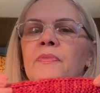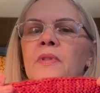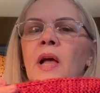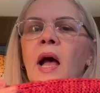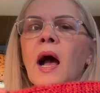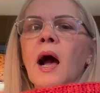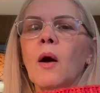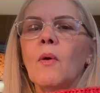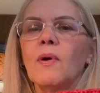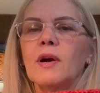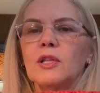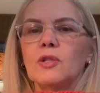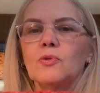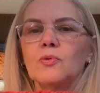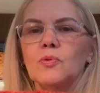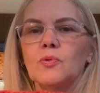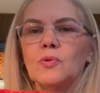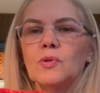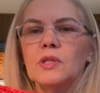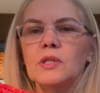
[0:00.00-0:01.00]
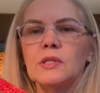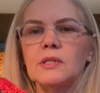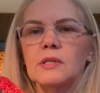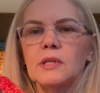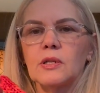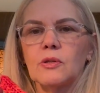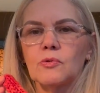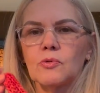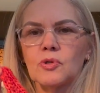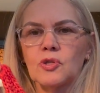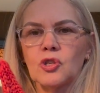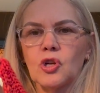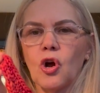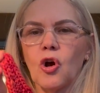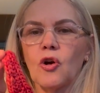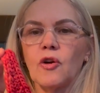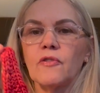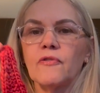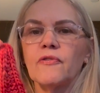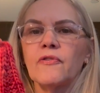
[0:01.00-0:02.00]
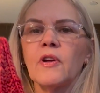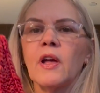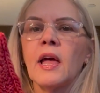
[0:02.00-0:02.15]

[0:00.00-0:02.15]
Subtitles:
how I do this little scarf.